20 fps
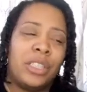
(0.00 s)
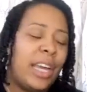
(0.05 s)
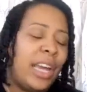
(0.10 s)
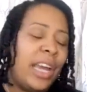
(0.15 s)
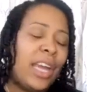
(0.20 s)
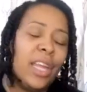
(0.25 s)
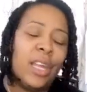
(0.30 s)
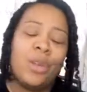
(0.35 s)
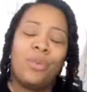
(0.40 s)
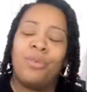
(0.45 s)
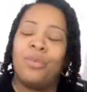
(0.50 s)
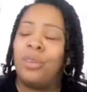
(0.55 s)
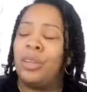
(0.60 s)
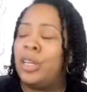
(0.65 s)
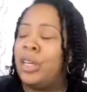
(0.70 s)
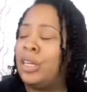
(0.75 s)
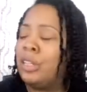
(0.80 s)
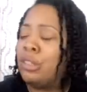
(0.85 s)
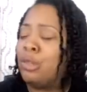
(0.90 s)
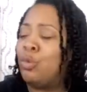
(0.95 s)
He didn't
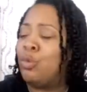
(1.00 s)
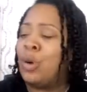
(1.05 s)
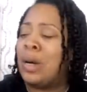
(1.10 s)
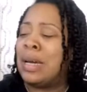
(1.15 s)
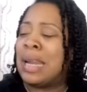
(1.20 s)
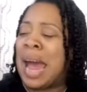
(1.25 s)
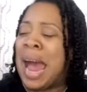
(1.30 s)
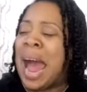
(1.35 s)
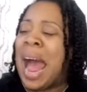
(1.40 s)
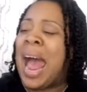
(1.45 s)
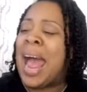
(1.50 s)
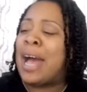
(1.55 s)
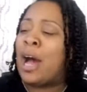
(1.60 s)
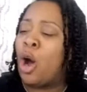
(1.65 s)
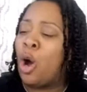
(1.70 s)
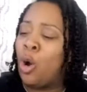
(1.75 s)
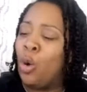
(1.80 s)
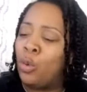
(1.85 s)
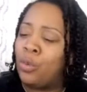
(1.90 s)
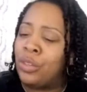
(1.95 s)
flinch one
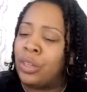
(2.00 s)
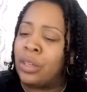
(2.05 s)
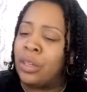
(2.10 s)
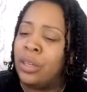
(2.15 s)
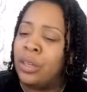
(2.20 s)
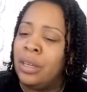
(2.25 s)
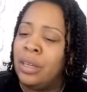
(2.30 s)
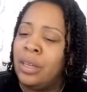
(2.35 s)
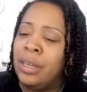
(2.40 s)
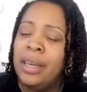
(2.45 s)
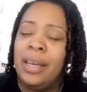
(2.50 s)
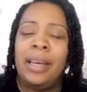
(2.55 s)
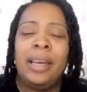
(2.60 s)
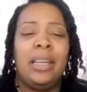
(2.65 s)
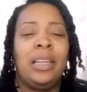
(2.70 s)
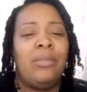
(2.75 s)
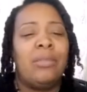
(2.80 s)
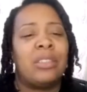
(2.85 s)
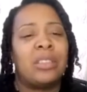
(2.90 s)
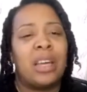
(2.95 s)
iota. He didn't
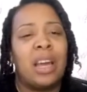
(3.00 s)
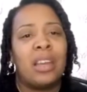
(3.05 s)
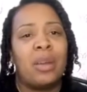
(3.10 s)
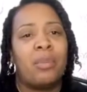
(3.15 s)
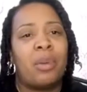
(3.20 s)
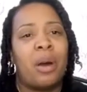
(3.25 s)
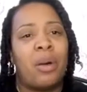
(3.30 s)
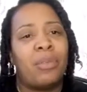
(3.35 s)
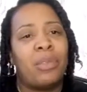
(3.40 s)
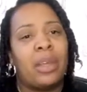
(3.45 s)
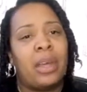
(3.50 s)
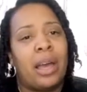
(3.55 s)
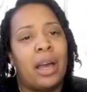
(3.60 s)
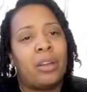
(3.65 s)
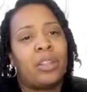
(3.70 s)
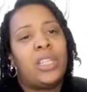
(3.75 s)
even stand up off the couch.